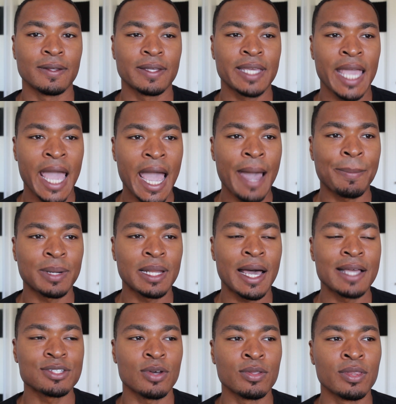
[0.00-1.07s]

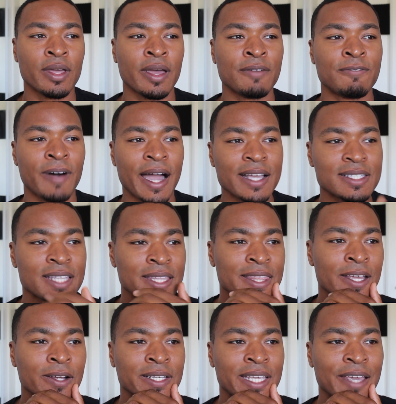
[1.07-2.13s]
capitalize on the advice that
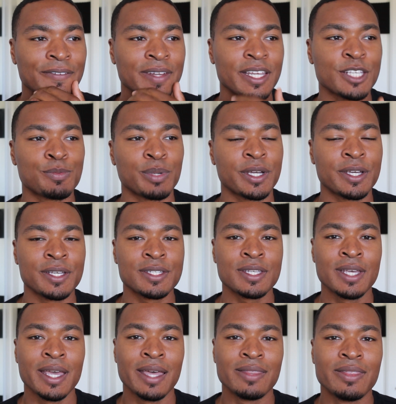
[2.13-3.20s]
they're given is
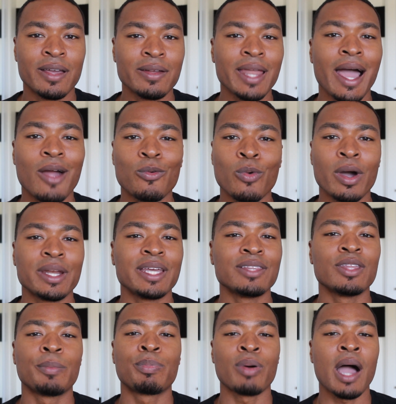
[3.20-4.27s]
because they're not
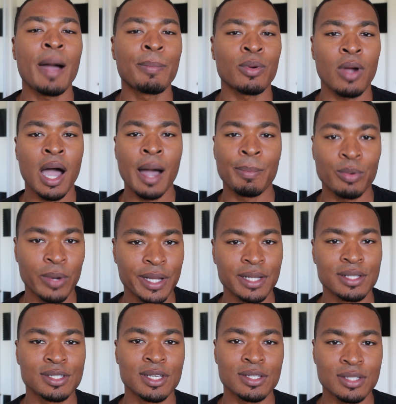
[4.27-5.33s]
running the proper
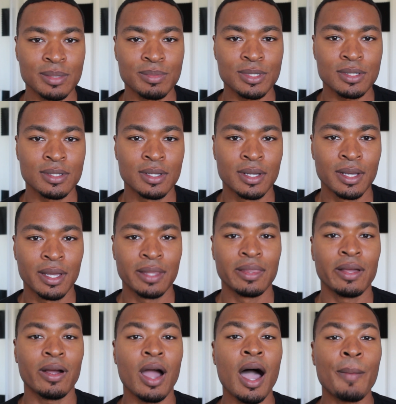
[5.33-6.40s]
operating systems.
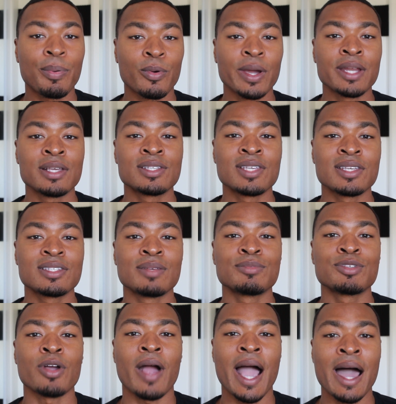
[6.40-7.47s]
Their operating
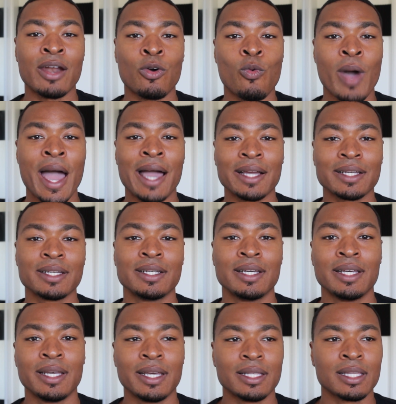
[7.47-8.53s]
systems are out of whack.
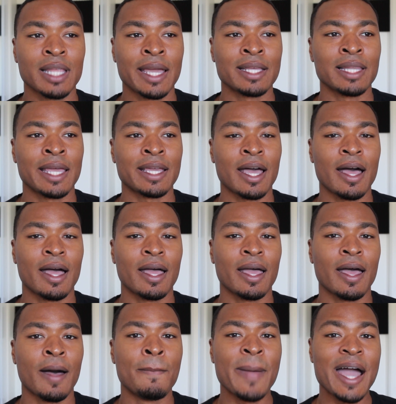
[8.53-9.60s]
Like
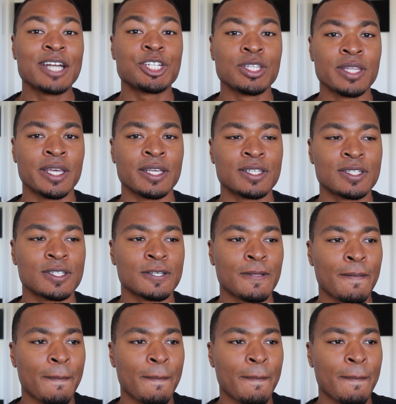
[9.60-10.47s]
imagine this.